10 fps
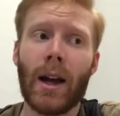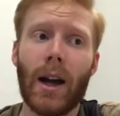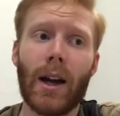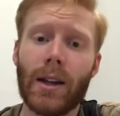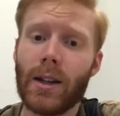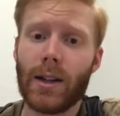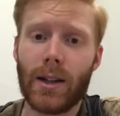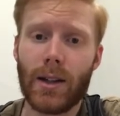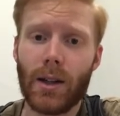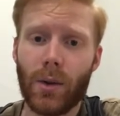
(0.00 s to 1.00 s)
I needed to
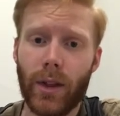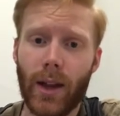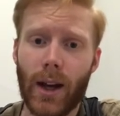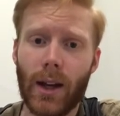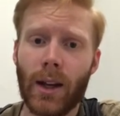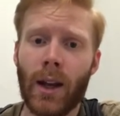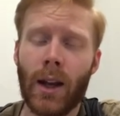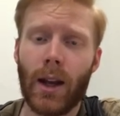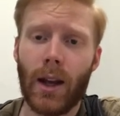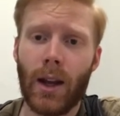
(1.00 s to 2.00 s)
deal with that,
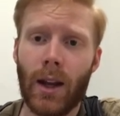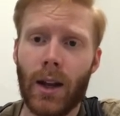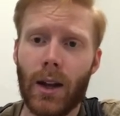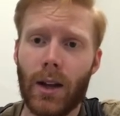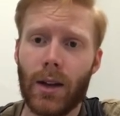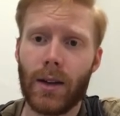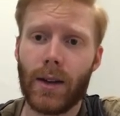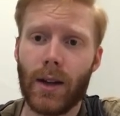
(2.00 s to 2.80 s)
and